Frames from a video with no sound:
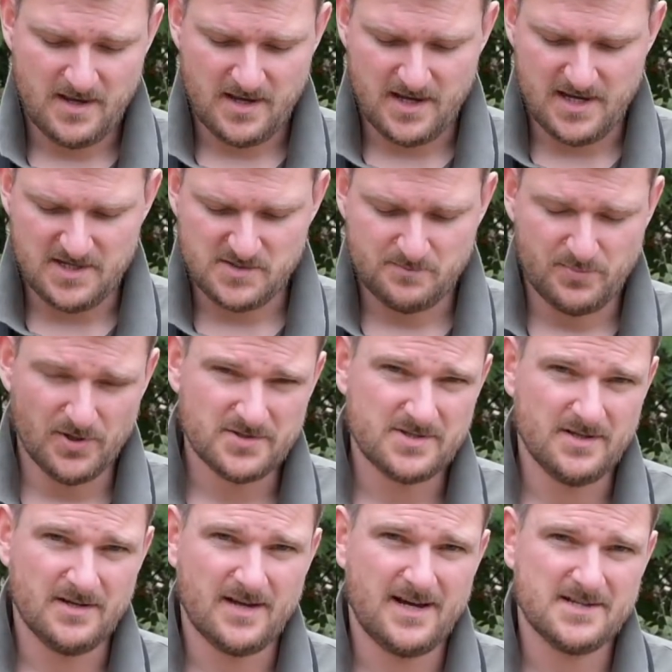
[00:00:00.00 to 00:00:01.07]
Each
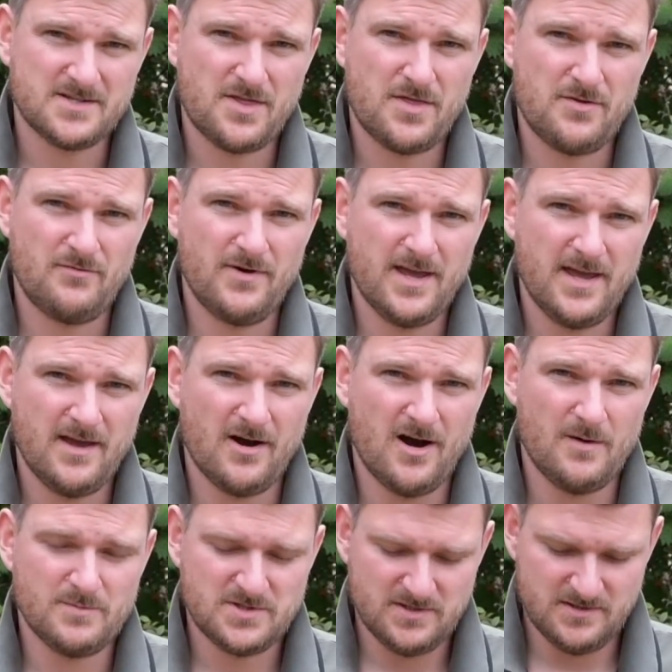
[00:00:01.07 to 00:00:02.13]
button has 3
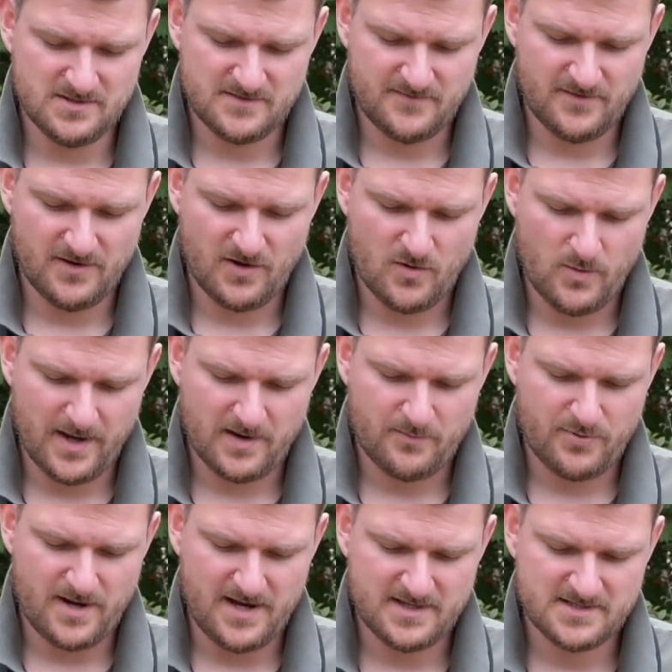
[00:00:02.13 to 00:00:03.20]
options for a quick
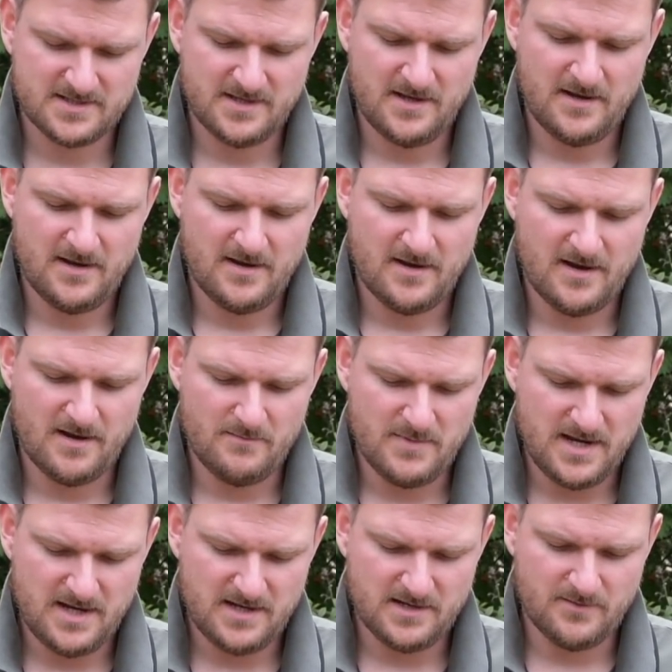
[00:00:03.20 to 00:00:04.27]
press, a
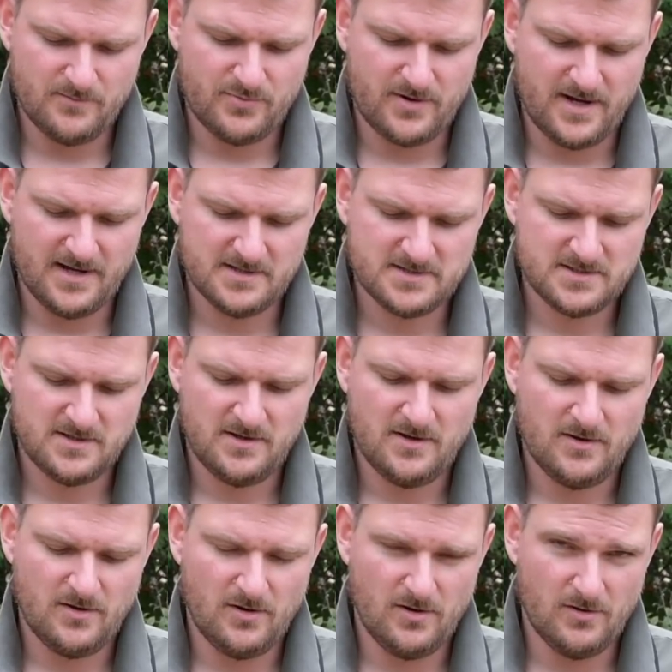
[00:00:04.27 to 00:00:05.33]
medium press,
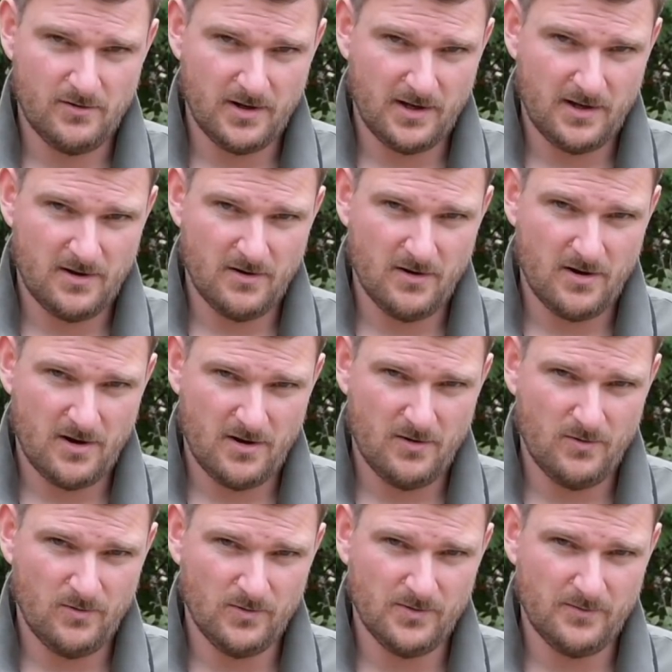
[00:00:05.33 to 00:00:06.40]
or a long
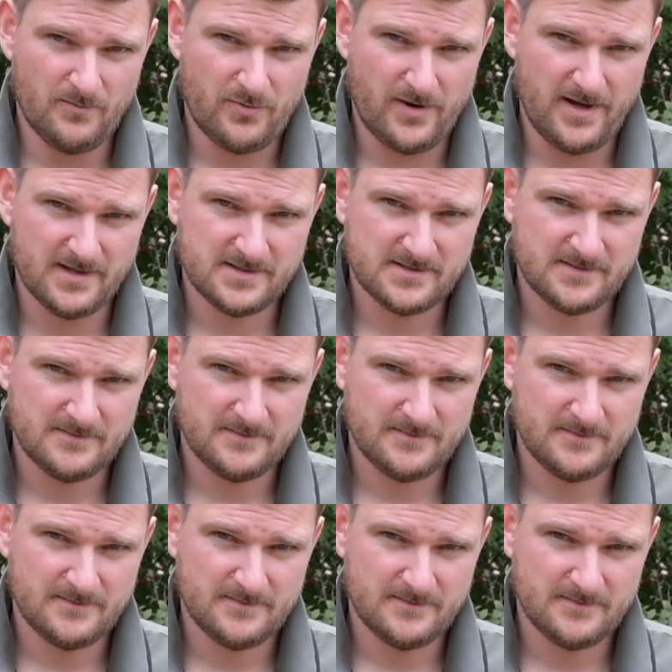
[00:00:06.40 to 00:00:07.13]
hold and press.